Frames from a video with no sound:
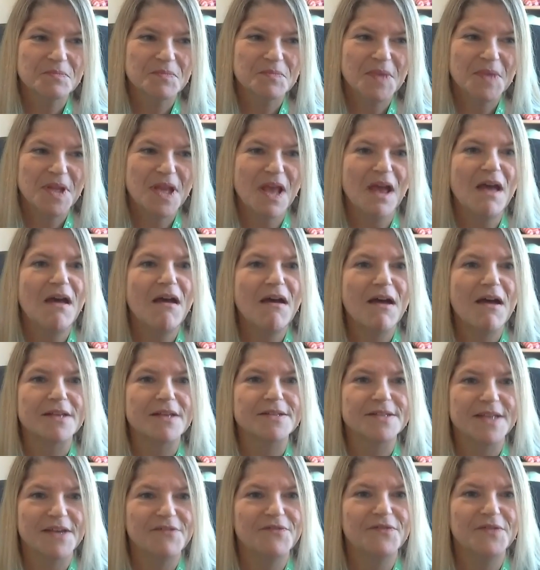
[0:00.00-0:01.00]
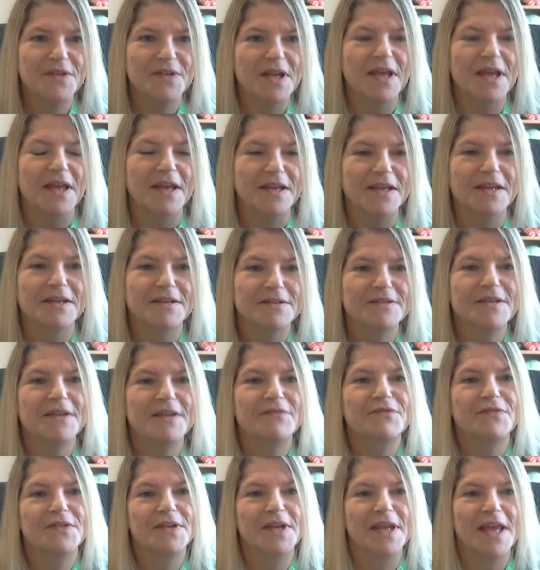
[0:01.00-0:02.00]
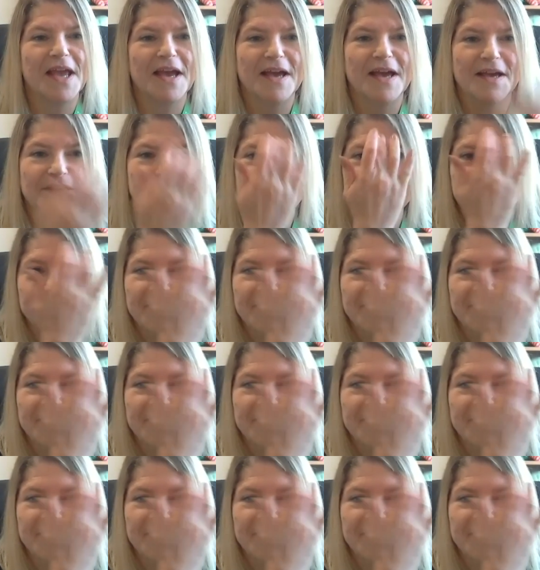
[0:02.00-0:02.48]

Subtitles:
Yeah, definitely has.